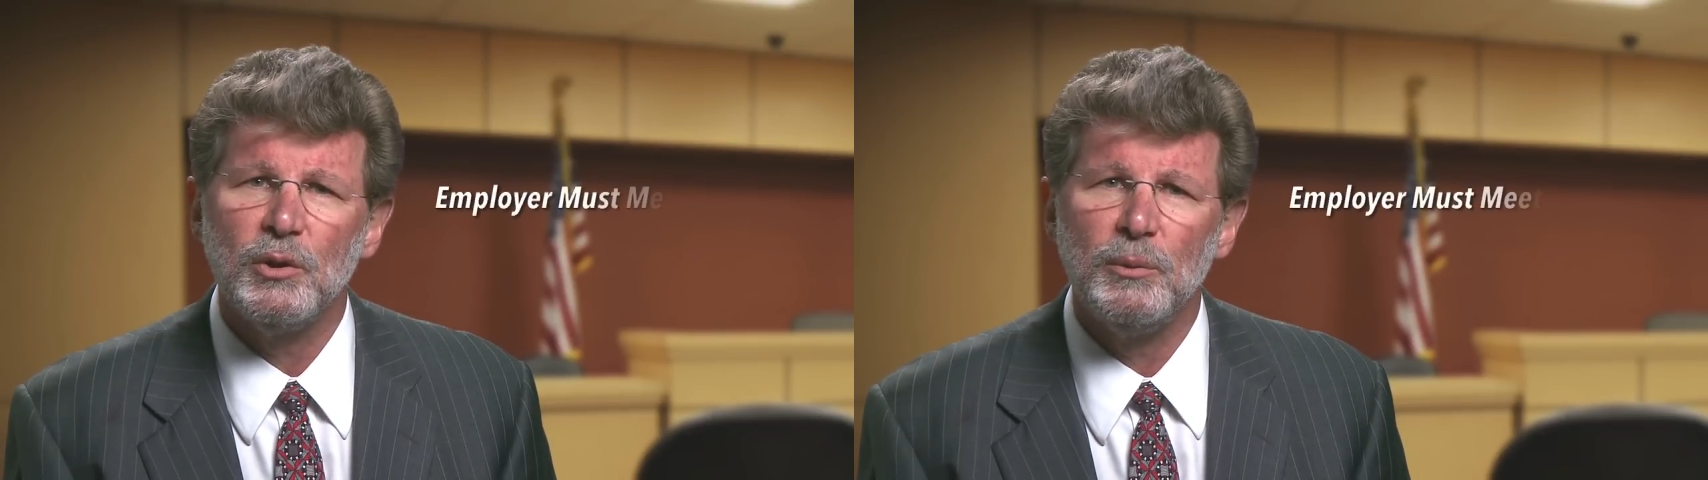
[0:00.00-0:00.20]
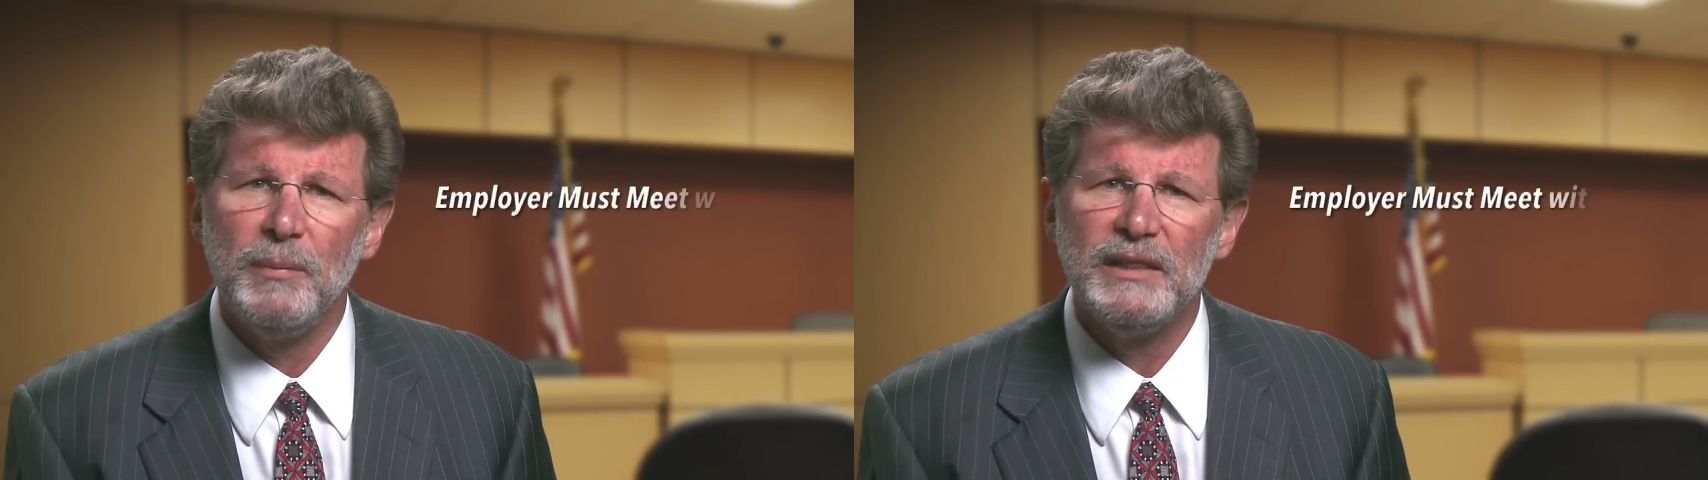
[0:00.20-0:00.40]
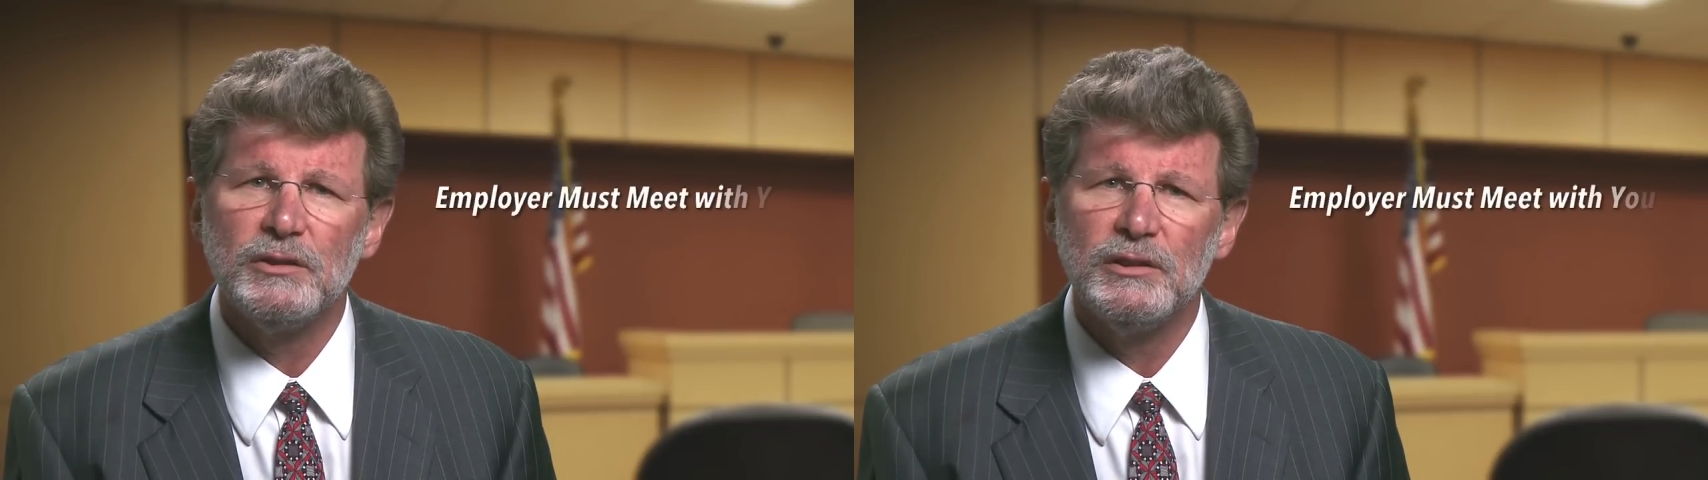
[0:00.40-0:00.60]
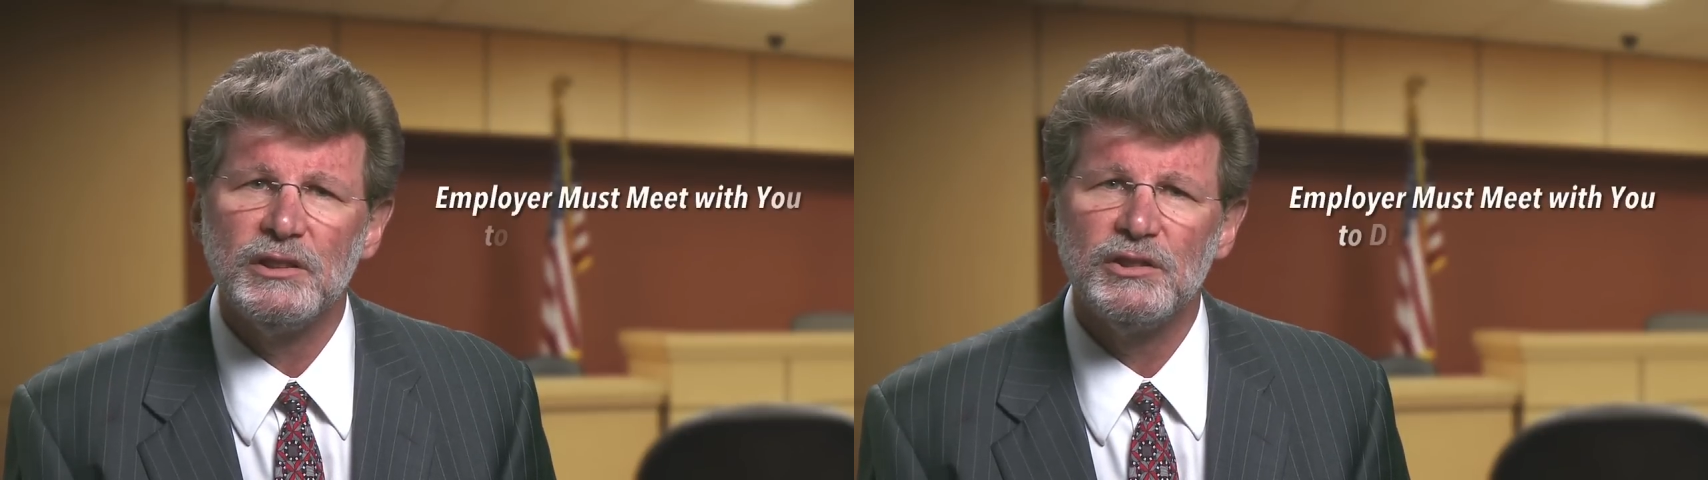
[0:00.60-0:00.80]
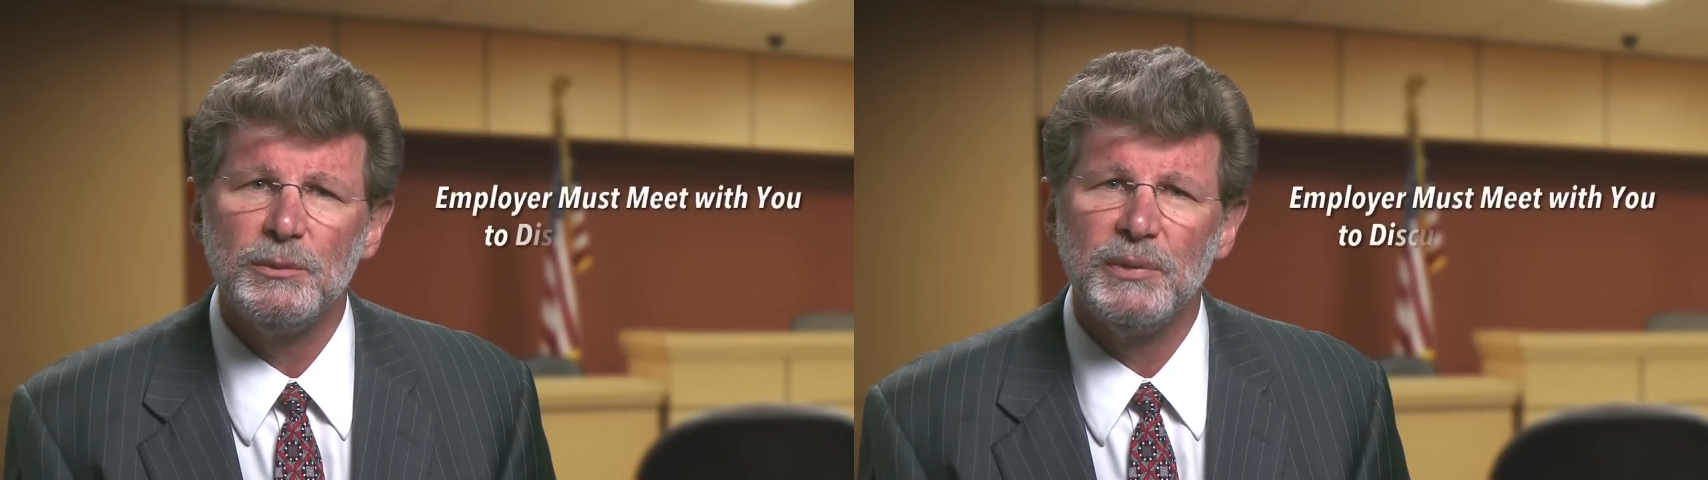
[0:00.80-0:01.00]
or mental
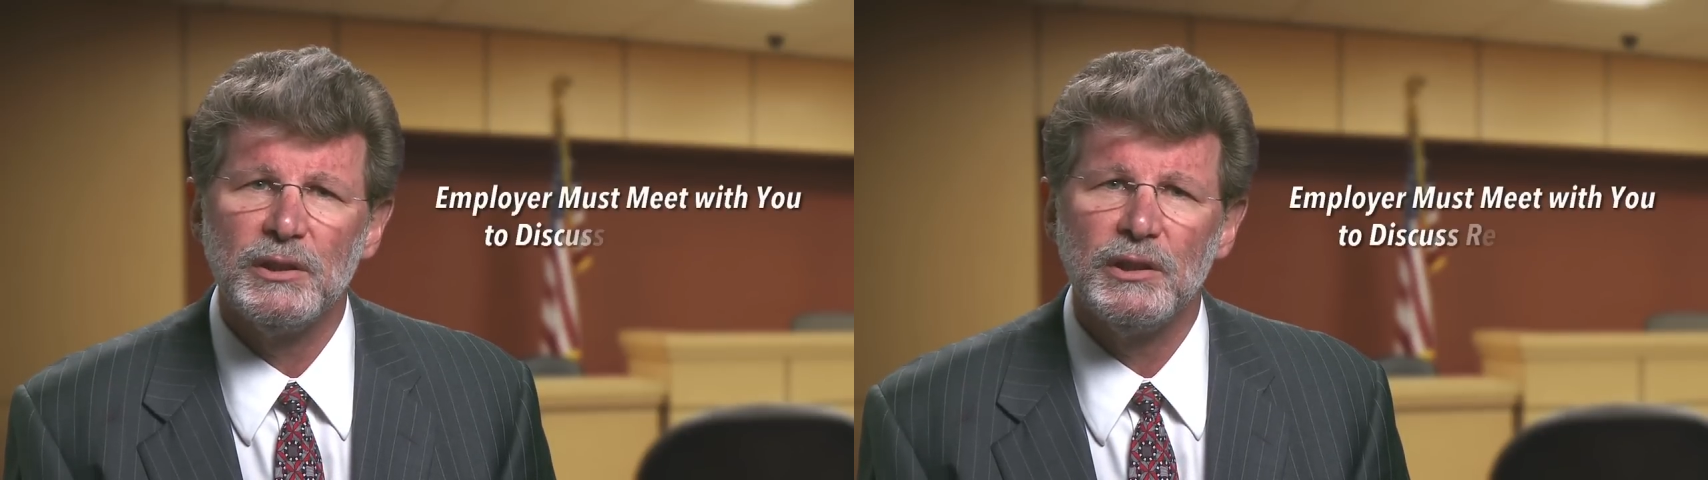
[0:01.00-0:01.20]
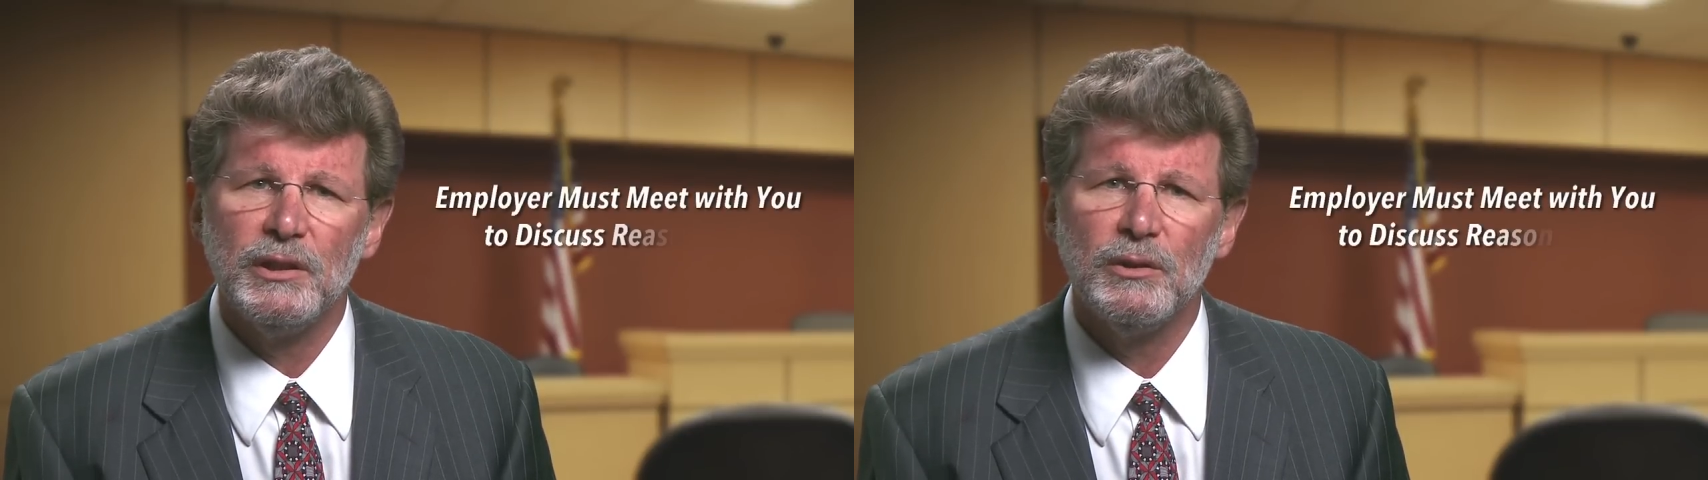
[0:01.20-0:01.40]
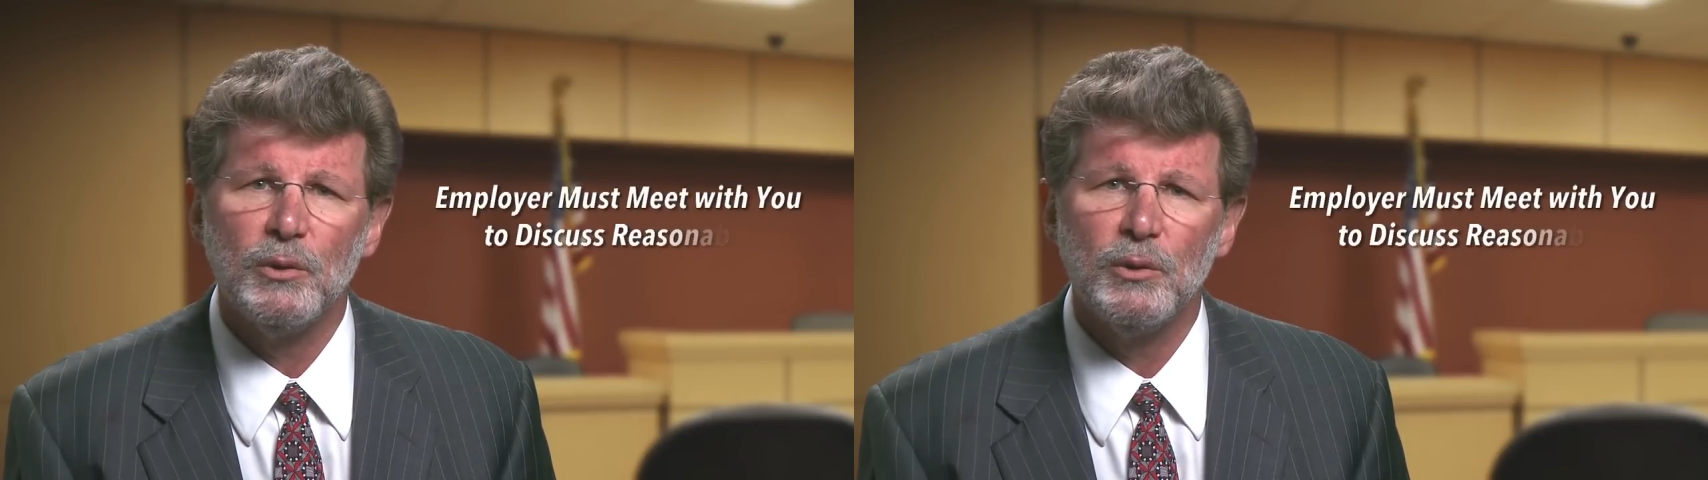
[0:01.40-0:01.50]
disability